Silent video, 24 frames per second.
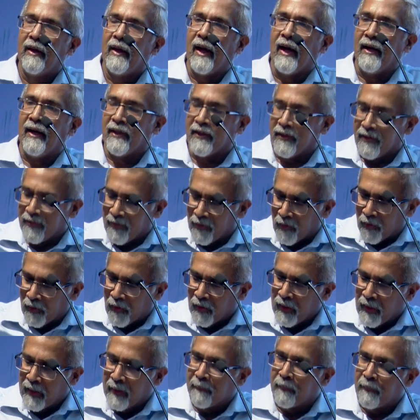and it is not
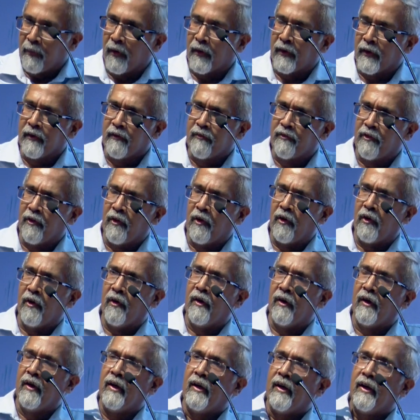only important
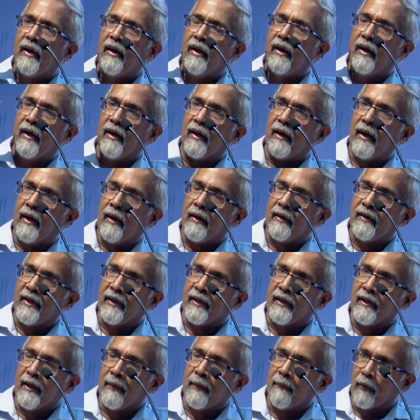for
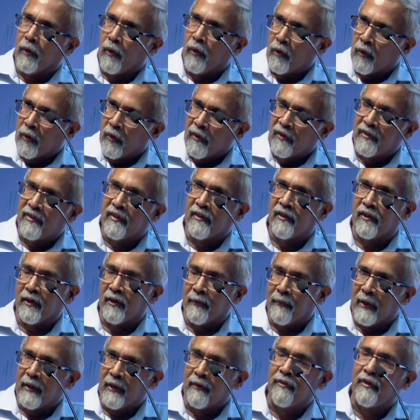taking up glucose into the
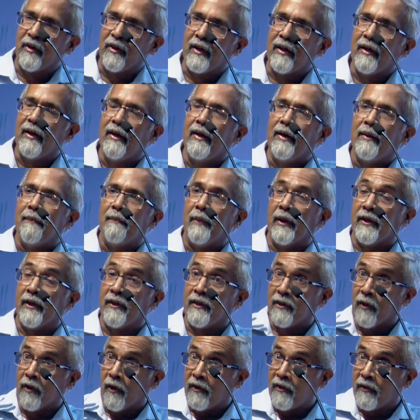periphery, but it
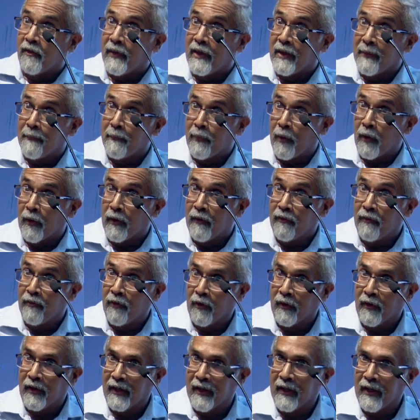is also very important
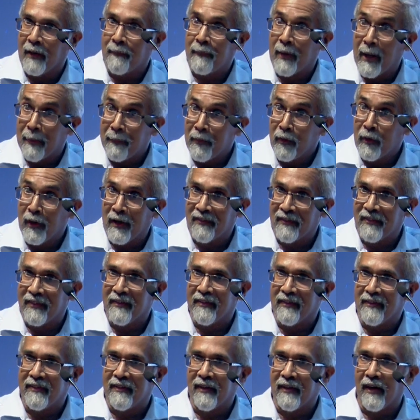for taking up amino
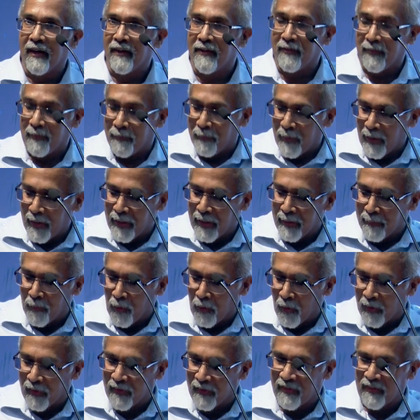acids as building
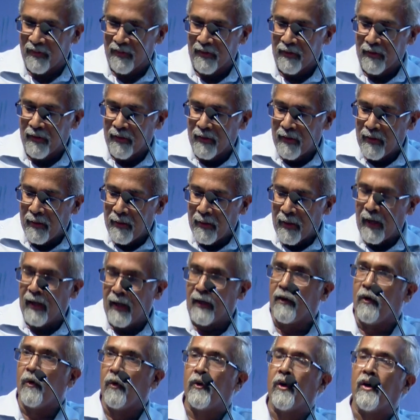blocks.
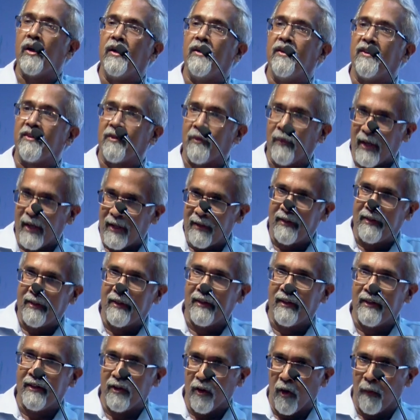And glucagon is quite
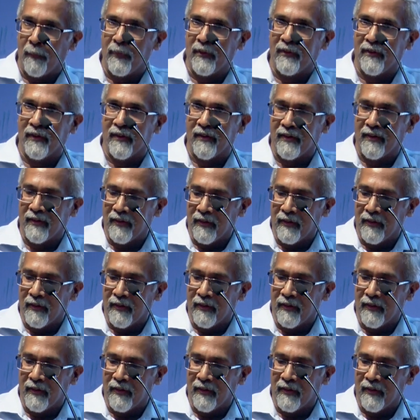the opposite.